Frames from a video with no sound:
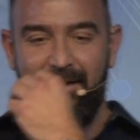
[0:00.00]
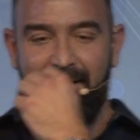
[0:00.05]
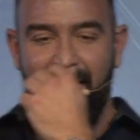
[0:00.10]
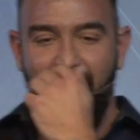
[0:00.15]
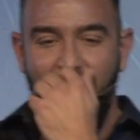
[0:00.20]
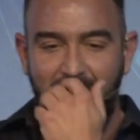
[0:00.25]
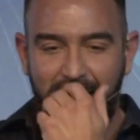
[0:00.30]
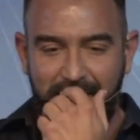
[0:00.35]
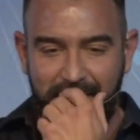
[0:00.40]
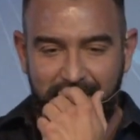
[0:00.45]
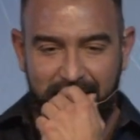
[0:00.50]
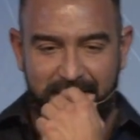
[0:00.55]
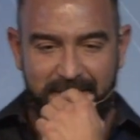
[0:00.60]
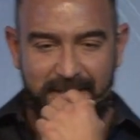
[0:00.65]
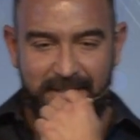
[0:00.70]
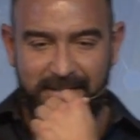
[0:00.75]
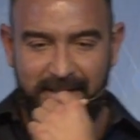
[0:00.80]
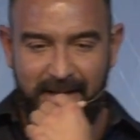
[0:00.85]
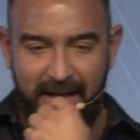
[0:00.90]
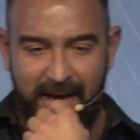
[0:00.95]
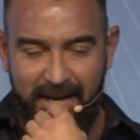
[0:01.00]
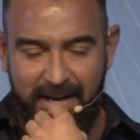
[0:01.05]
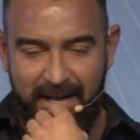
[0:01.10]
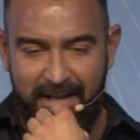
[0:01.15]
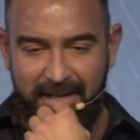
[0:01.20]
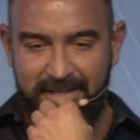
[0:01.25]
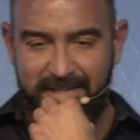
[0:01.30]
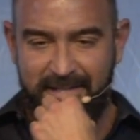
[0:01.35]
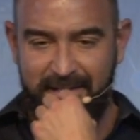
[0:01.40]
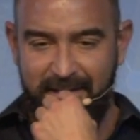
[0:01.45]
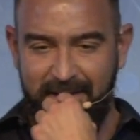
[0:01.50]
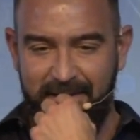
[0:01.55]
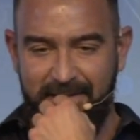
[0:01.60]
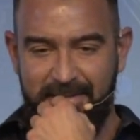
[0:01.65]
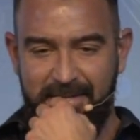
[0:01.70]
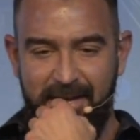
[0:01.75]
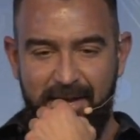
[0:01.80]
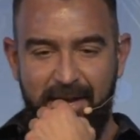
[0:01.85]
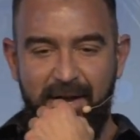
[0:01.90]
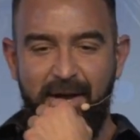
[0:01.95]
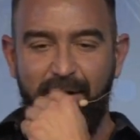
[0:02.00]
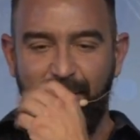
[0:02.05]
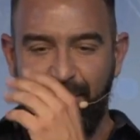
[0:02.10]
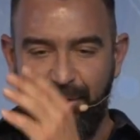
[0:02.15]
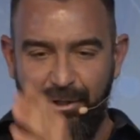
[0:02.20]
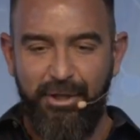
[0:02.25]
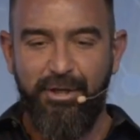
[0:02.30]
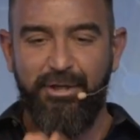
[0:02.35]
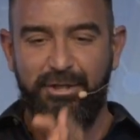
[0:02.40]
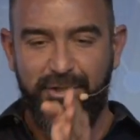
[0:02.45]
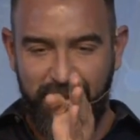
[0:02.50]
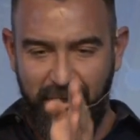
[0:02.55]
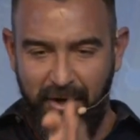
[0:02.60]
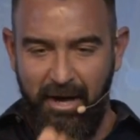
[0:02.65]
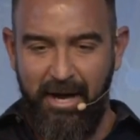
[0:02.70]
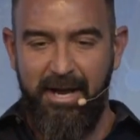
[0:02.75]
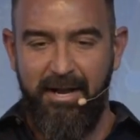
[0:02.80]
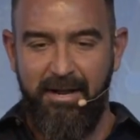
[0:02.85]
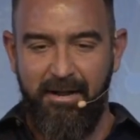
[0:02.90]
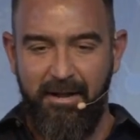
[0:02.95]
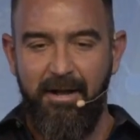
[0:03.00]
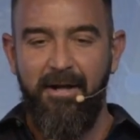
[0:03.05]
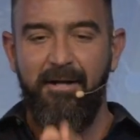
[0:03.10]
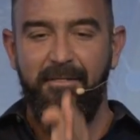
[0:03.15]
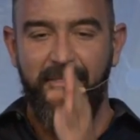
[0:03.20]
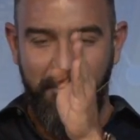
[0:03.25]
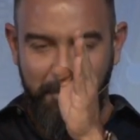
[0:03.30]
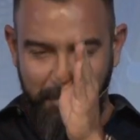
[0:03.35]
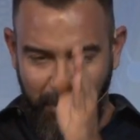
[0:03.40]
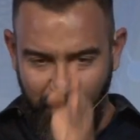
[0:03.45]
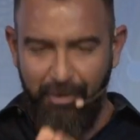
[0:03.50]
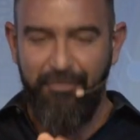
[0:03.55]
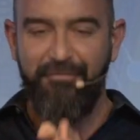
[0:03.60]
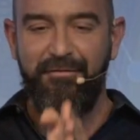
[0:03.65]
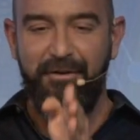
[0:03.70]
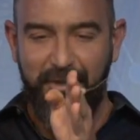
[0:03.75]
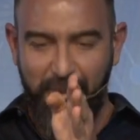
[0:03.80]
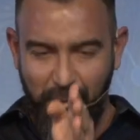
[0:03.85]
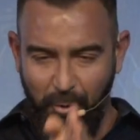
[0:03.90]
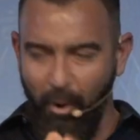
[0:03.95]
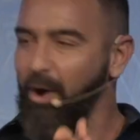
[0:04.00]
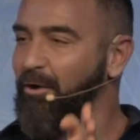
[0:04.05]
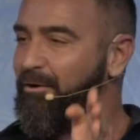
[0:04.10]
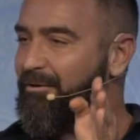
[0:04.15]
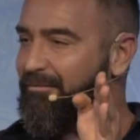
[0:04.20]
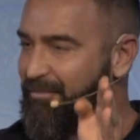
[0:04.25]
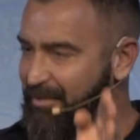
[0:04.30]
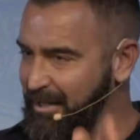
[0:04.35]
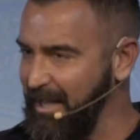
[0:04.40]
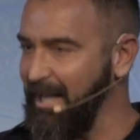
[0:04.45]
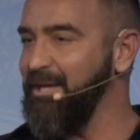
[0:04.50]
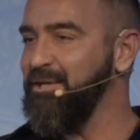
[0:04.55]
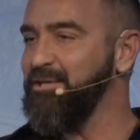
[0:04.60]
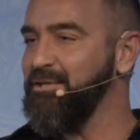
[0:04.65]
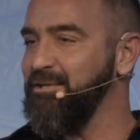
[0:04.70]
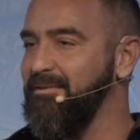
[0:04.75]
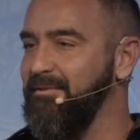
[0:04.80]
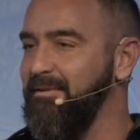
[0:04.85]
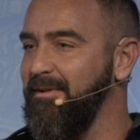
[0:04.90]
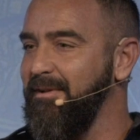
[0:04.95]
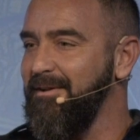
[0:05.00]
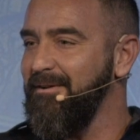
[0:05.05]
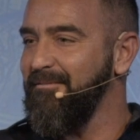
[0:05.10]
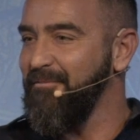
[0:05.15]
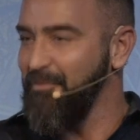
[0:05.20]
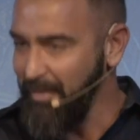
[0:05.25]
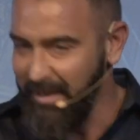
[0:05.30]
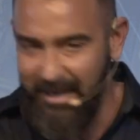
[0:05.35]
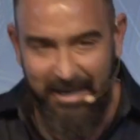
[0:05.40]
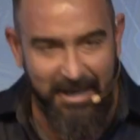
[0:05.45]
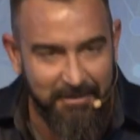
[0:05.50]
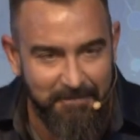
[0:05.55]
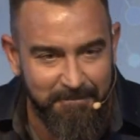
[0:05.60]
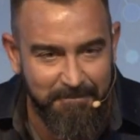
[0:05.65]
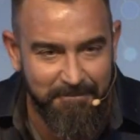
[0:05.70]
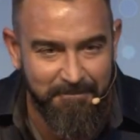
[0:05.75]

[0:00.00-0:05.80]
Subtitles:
God looks at that and says, looks like the perfect qualification for me.